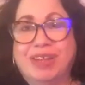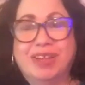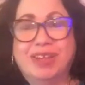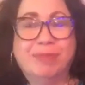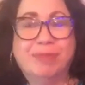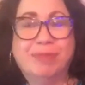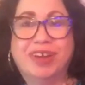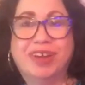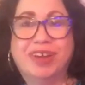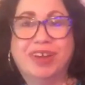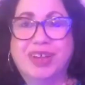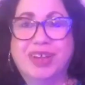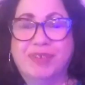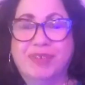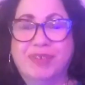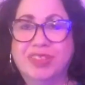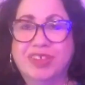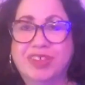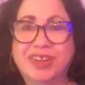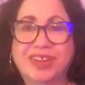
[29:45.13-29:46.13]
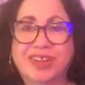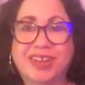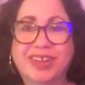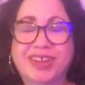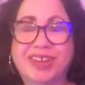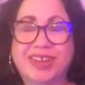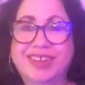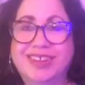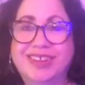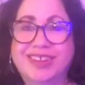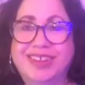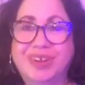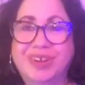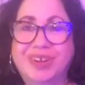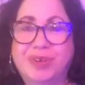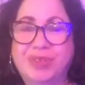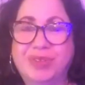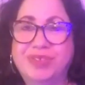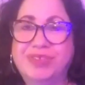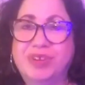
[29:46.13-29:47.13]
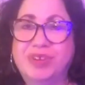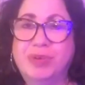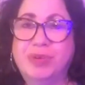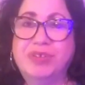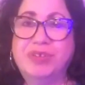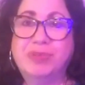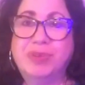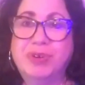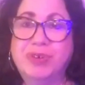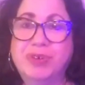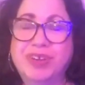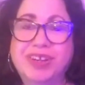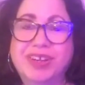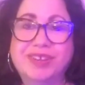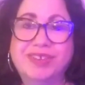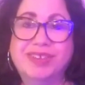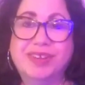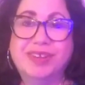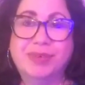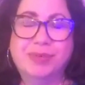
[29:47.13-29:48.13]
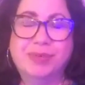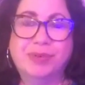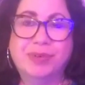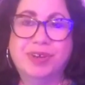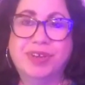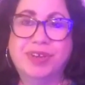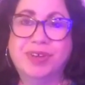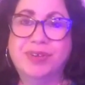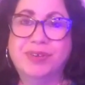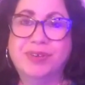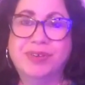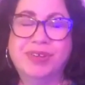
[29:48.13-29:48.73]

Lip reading: making money, if you're lucky, there's no experience there for you.